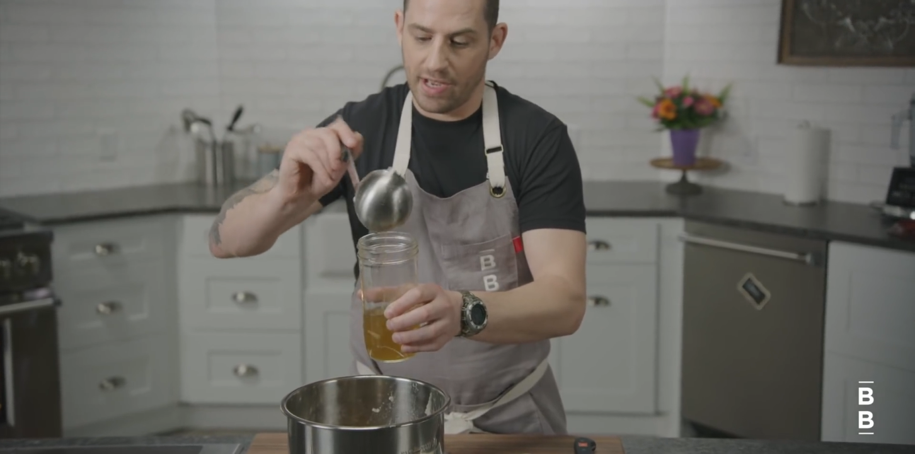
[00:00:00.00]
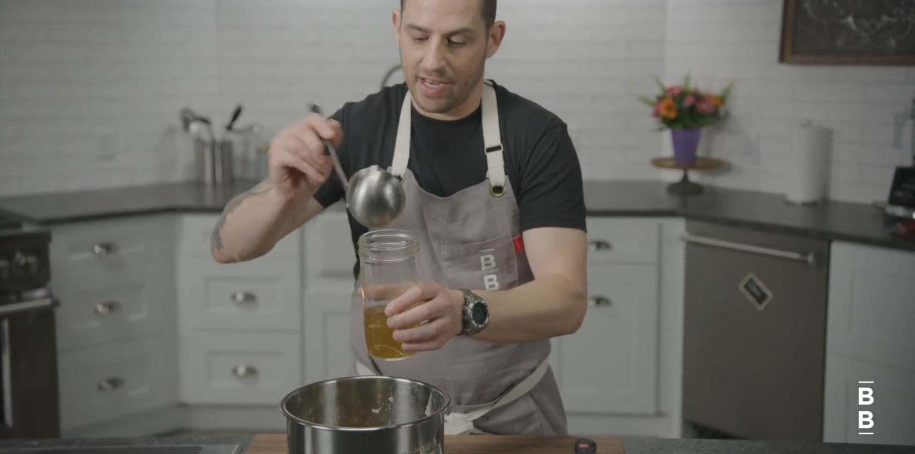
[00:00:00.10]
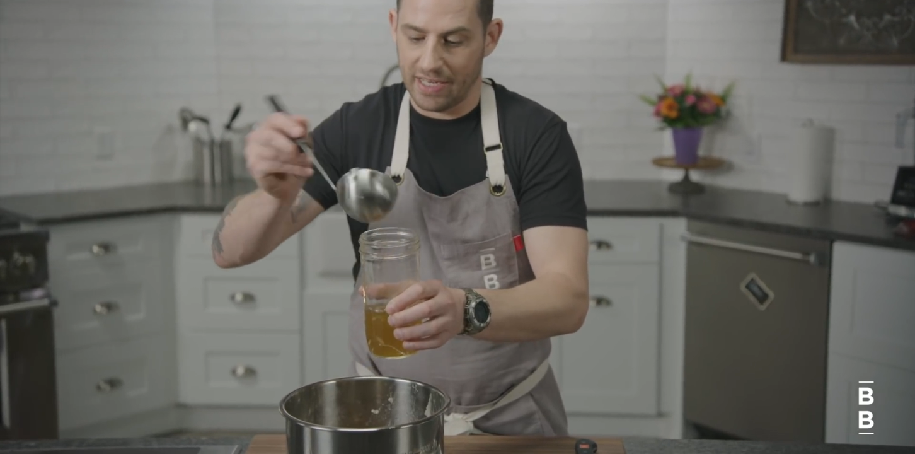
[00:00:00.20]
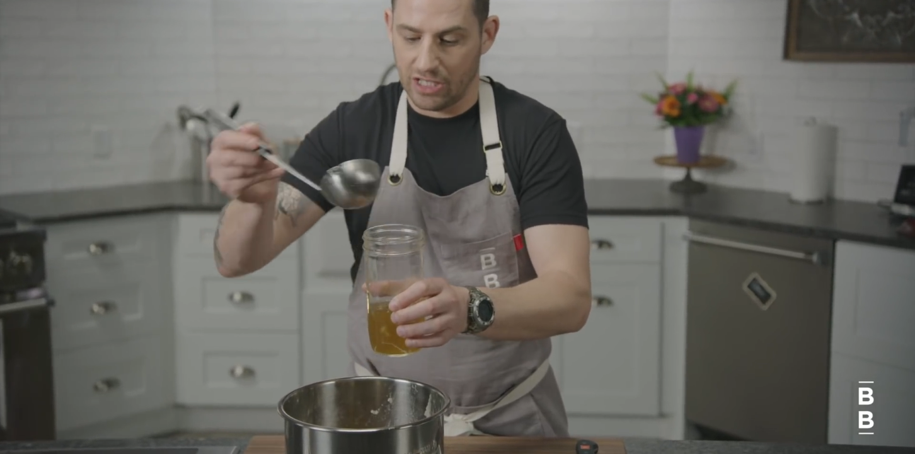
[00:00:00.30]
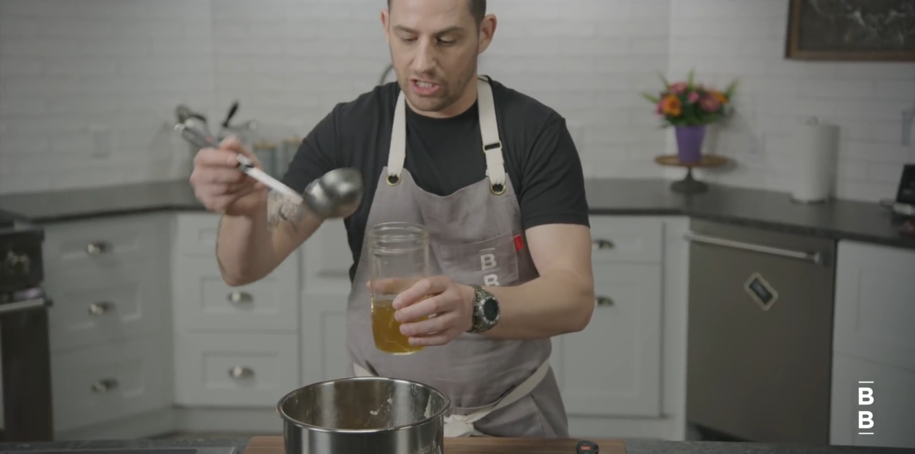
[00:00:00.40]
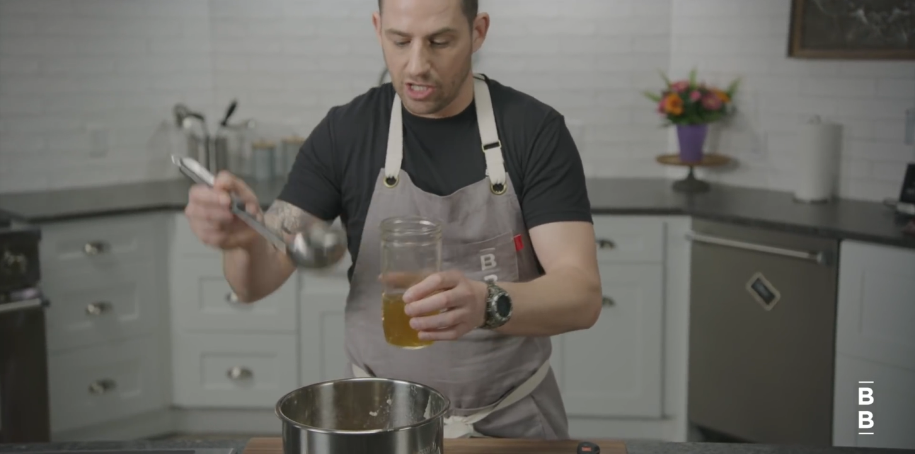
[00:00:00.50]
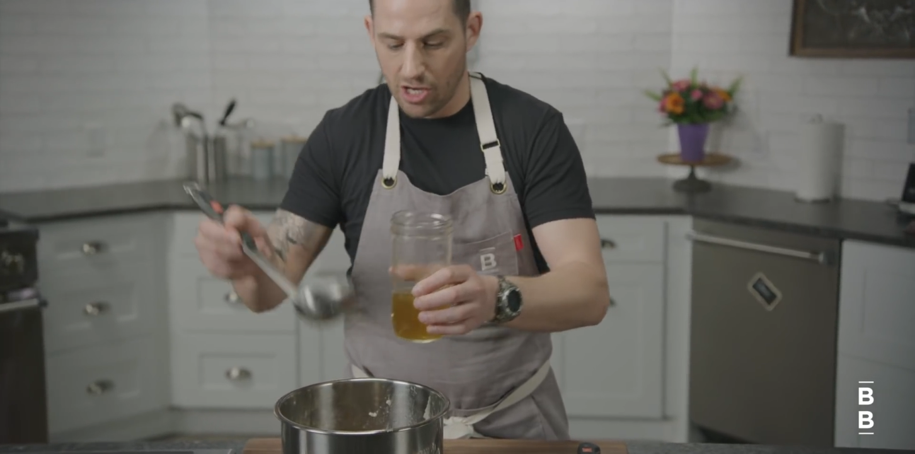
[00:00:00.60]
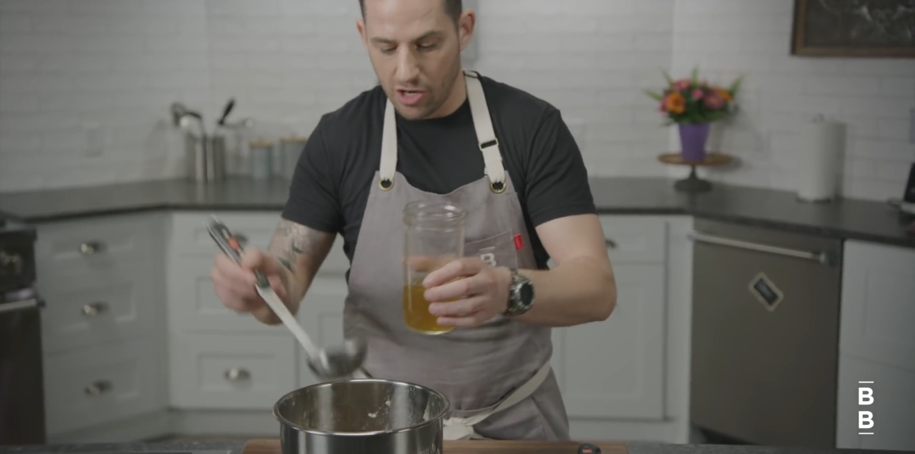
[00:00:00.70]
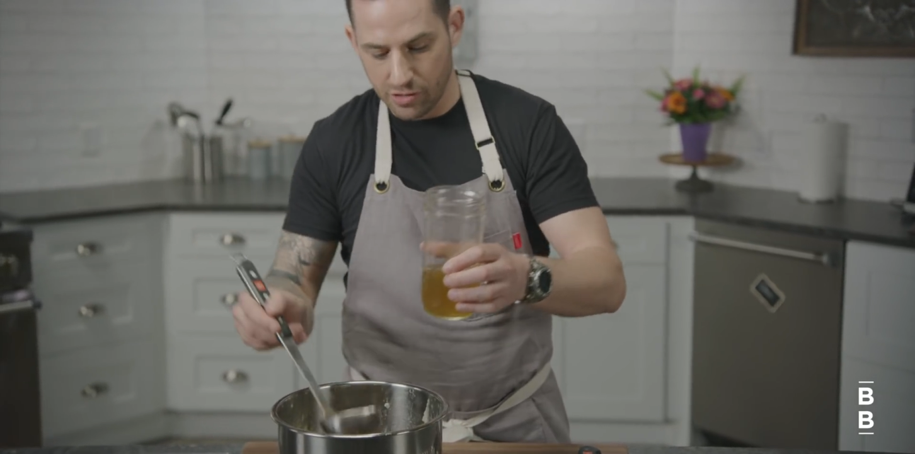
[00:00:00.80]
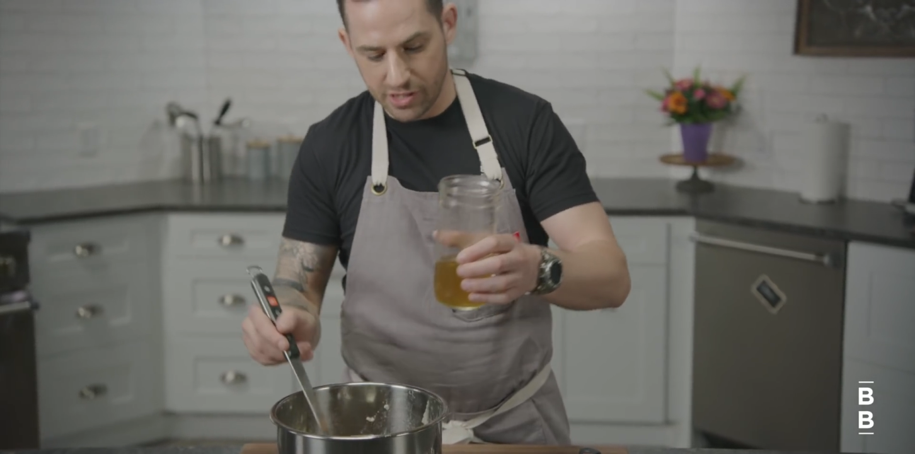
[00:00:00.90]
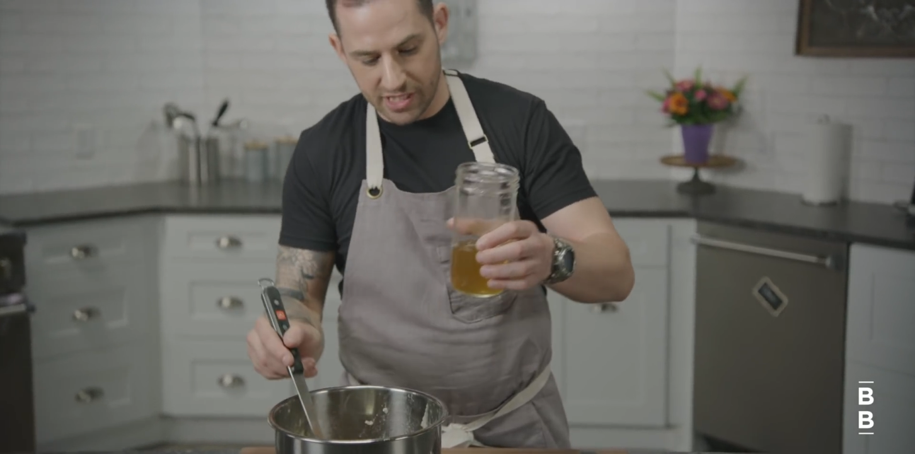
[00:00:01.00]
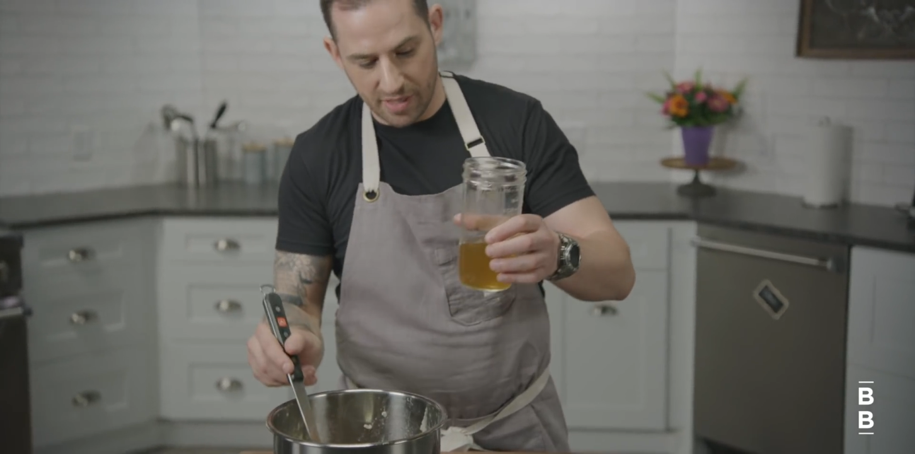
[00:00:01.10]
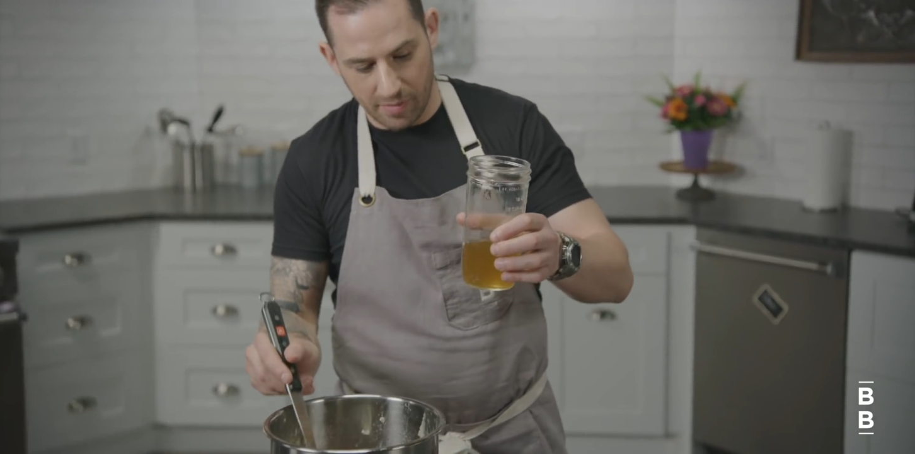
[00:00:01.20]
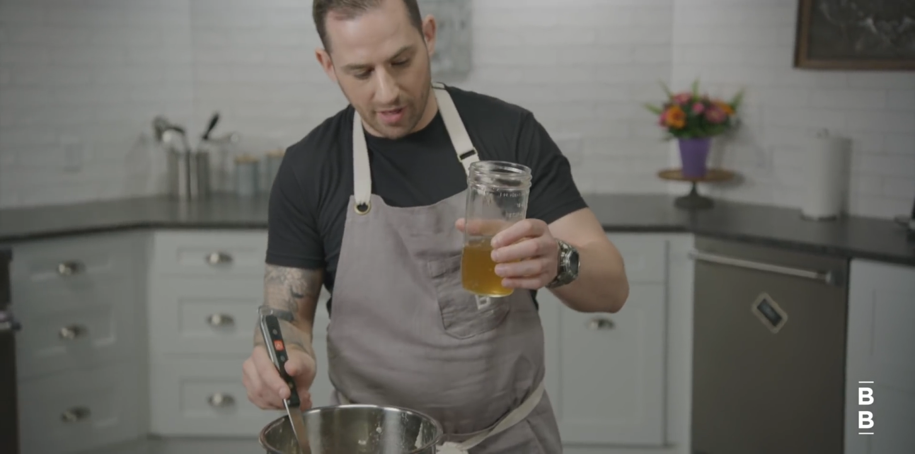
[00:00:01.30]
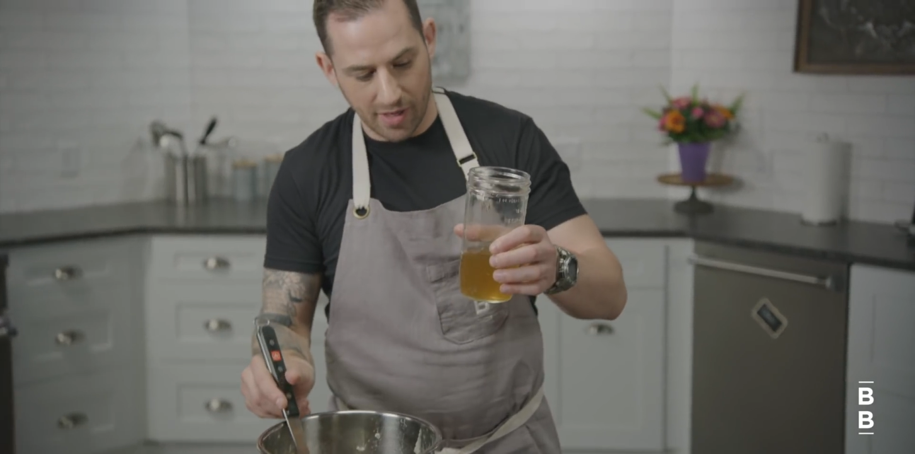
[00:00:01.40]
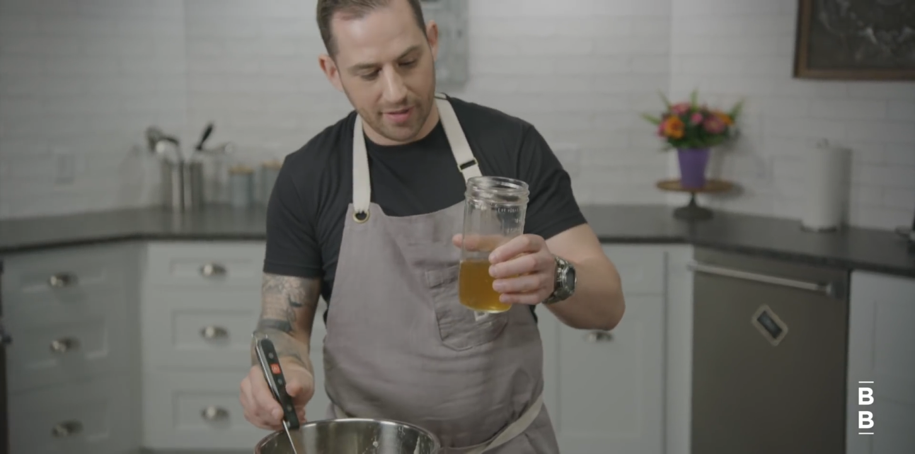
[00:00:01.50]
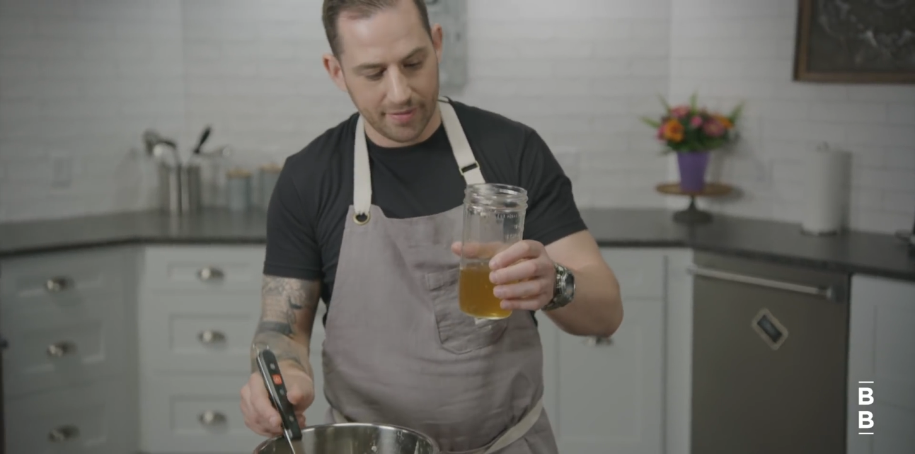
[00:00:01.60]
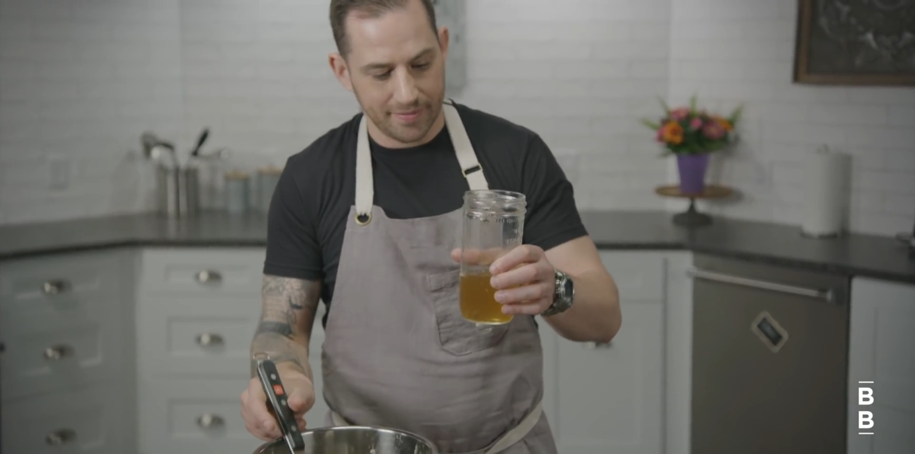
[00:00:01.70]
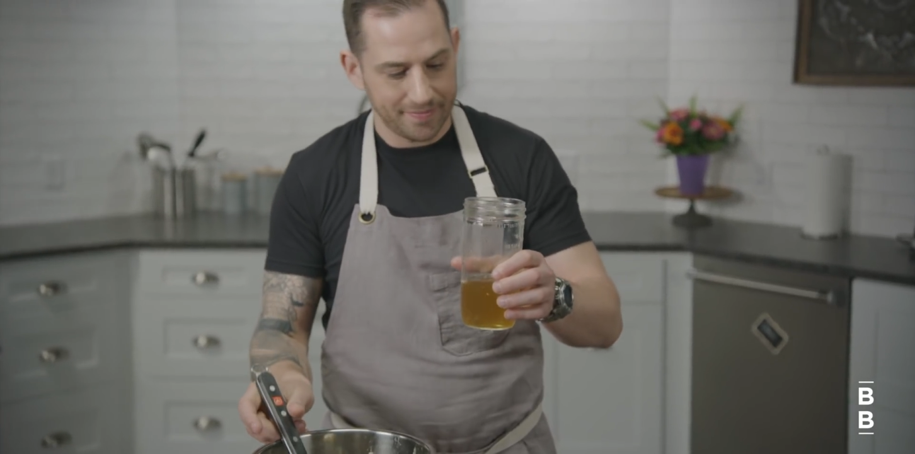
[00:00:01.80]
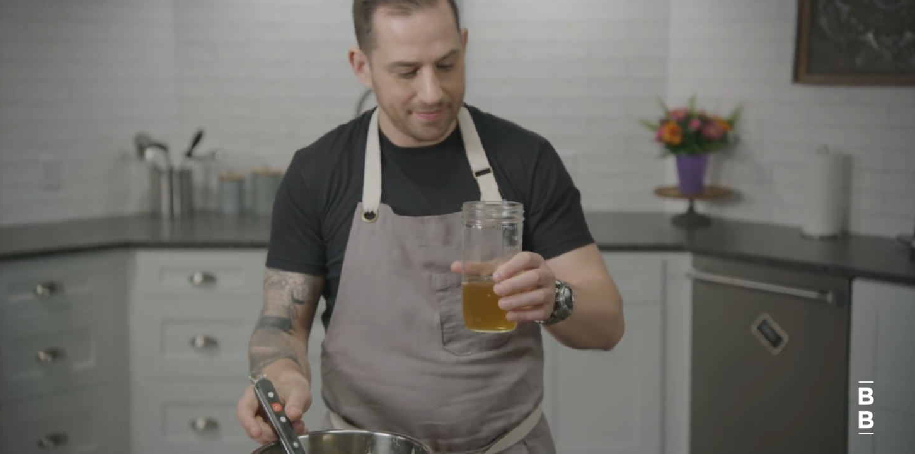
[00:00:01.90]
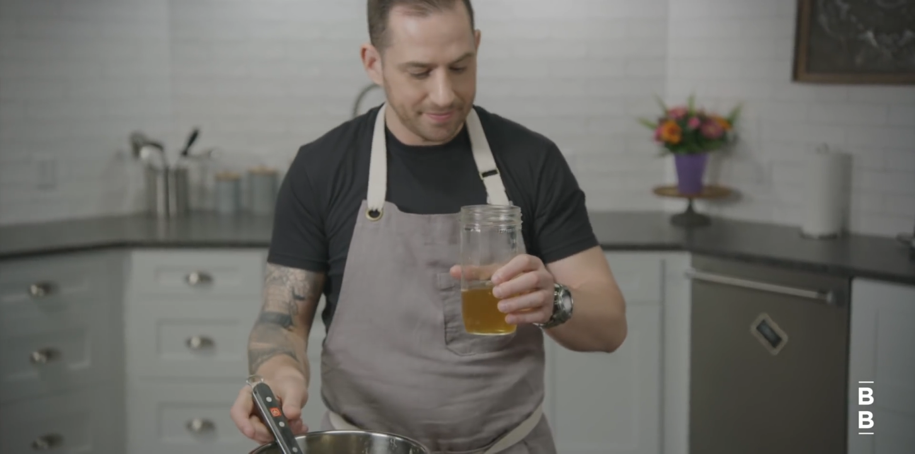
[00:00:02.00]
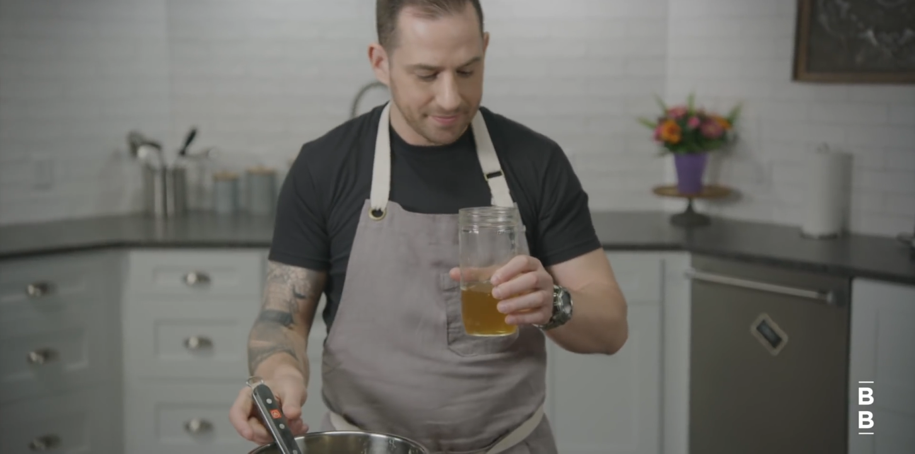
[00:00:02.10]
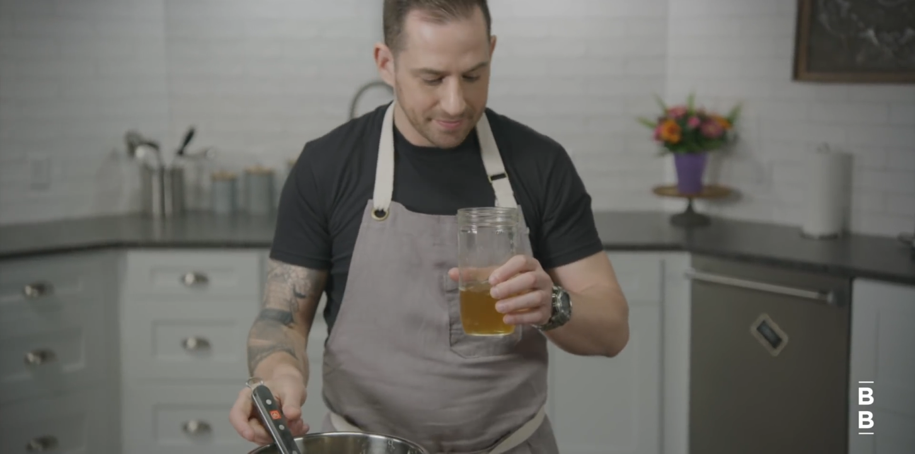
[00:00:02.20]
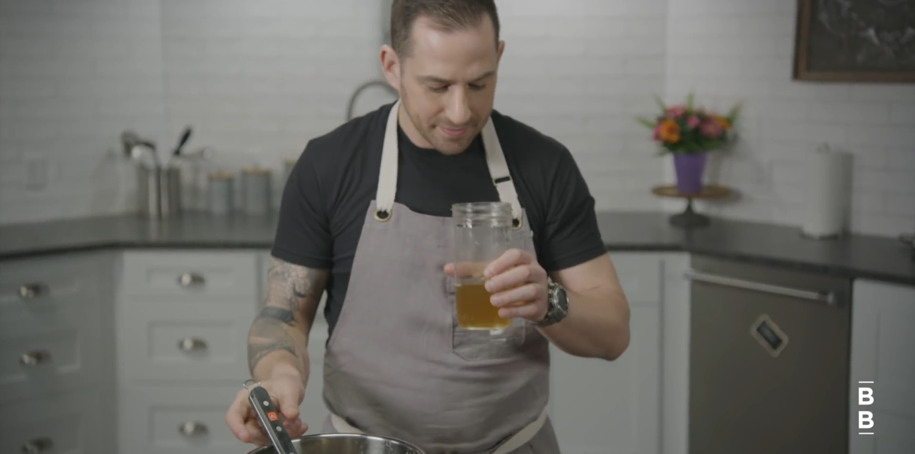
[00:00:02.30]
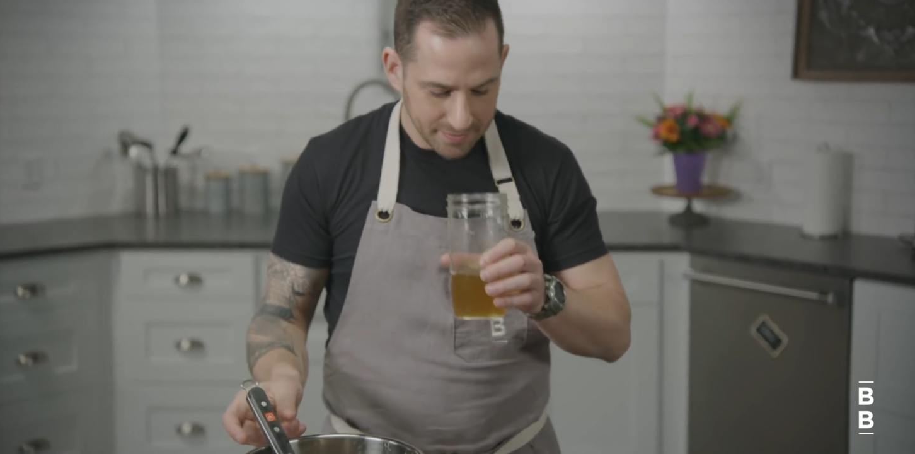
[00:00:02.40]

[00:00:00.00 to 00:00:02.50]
and low simmer. It